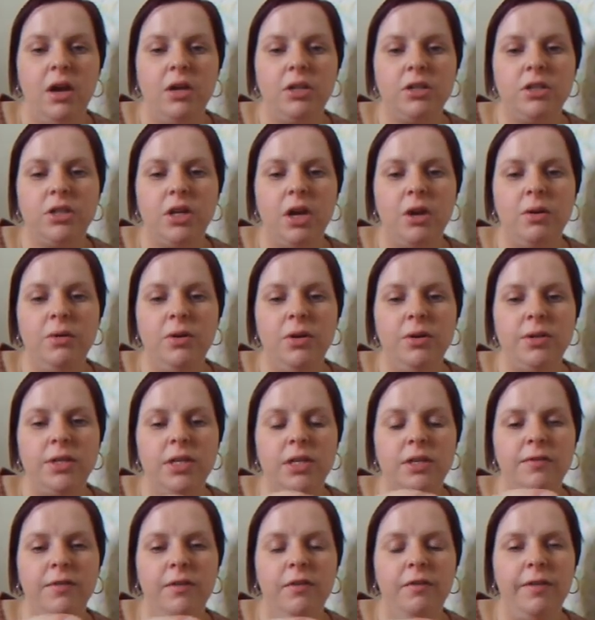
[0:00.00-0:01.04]
I don't use
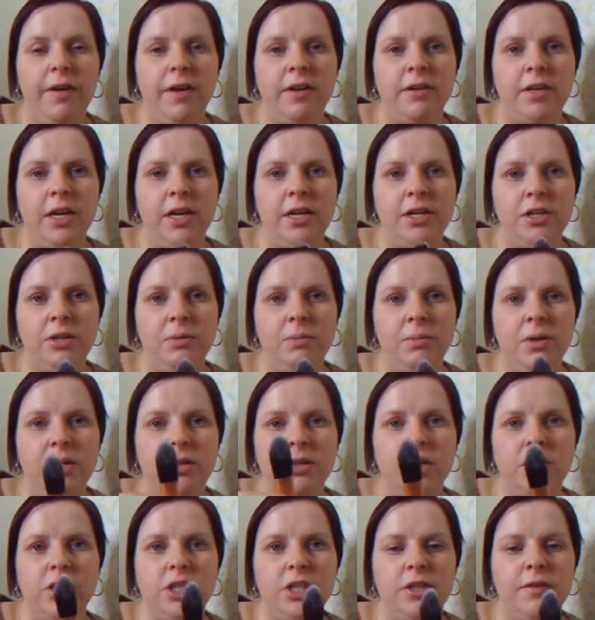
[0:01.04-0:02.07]
this for foundation
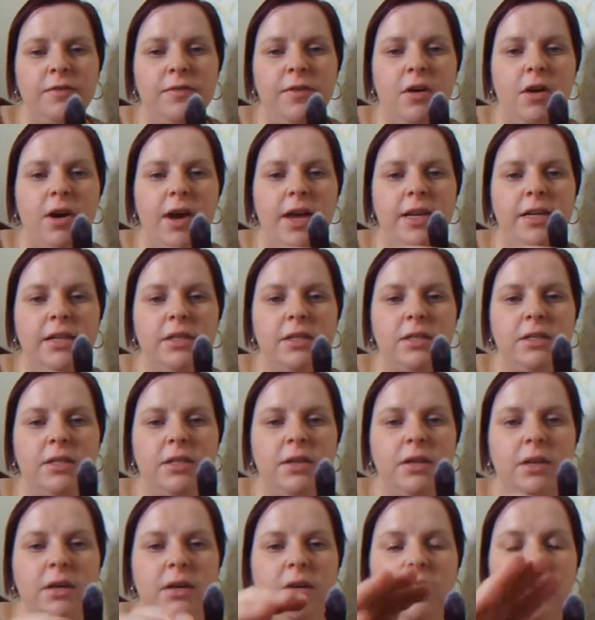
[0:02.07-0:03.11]
because I just find
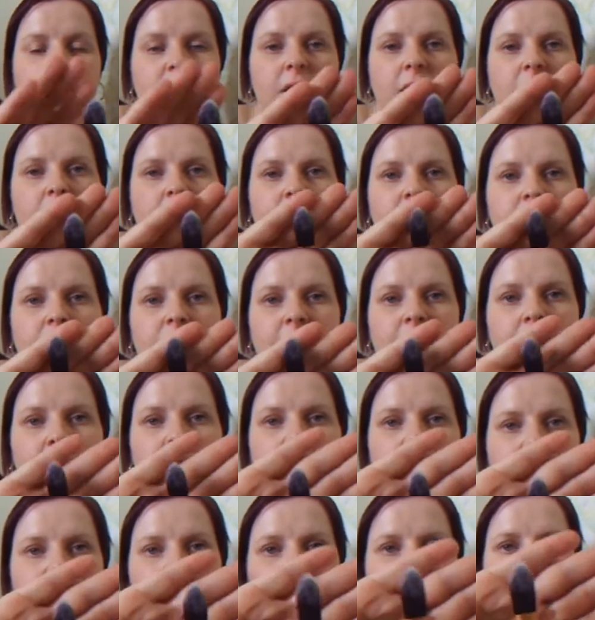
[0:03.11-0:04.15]

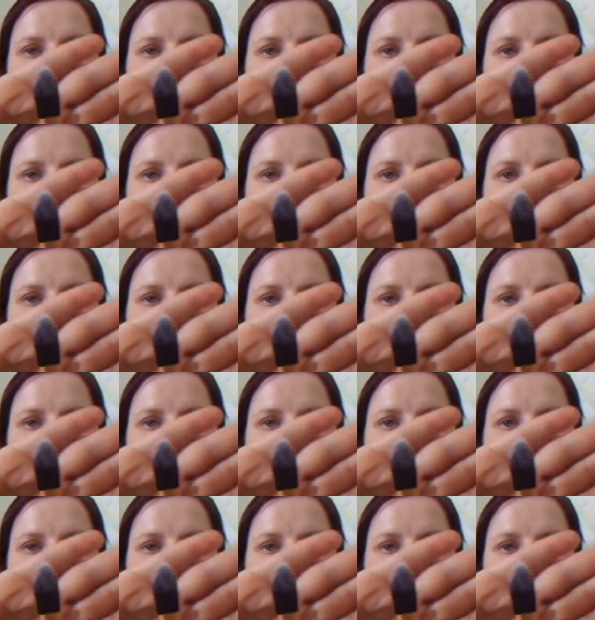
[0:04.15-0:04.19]
that